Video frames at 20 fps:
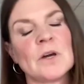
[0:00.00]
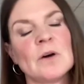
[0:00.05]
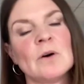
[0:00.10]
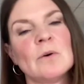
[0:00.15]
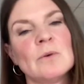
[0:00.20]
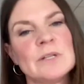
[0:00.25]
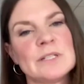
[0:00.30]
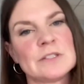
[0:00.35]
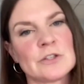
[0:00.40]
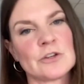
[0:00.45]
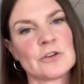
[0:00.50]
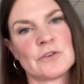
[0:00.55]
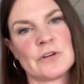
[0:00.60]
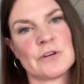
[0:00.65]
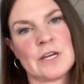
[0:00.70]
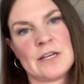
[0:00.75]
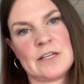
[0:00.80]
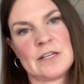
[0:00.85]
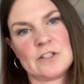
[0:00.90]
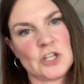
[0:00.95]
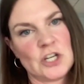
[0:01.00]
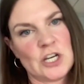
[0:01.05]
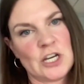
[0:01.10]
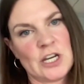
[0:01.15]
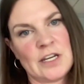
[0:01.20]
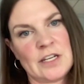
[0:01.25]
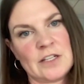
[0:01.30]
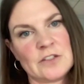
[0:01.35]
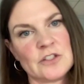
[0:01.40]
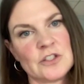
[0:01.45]
always create
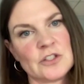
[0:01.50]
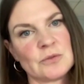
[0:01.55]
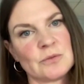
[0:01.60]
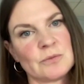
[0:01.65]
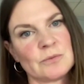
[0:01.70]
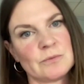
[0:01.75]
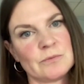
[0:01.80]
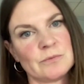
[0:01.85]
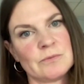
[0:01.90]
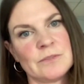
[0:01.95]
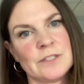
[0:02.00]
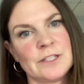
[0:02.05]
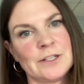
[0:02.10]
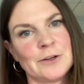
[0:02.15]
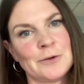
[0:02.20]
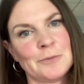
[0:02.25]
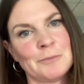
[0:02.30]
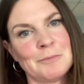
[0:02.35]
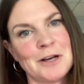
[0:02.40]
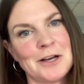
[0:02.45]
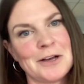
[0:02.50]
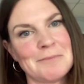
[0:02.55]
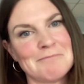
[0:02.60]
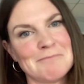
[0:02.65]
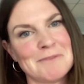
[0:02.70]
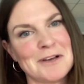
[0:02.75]
change Mm-hmm. You know, mm-hmm.